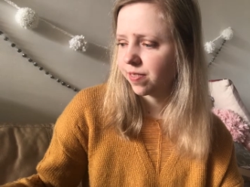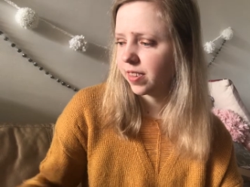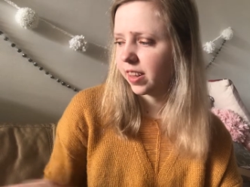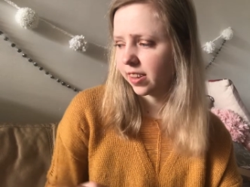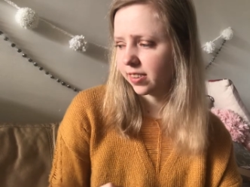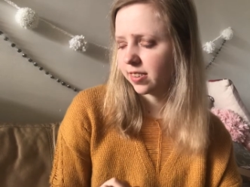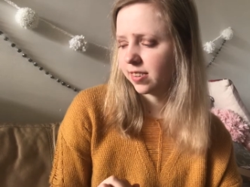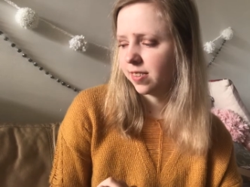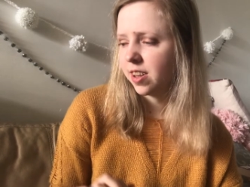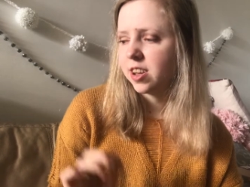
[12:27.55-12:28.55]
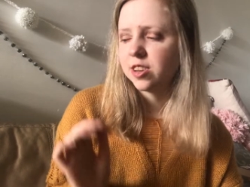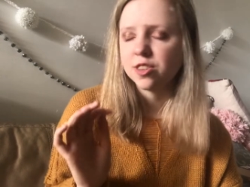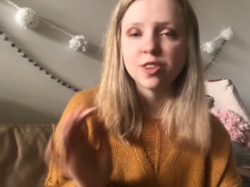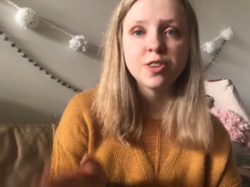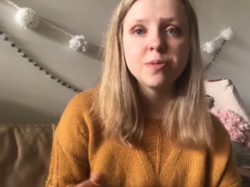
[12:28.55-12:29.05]
yes,
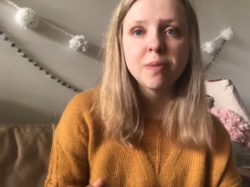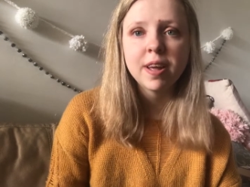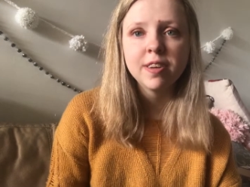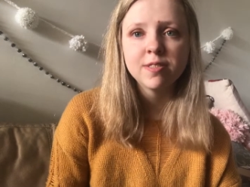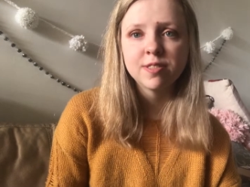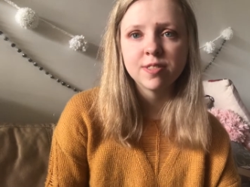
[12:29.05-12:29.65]
so you may have,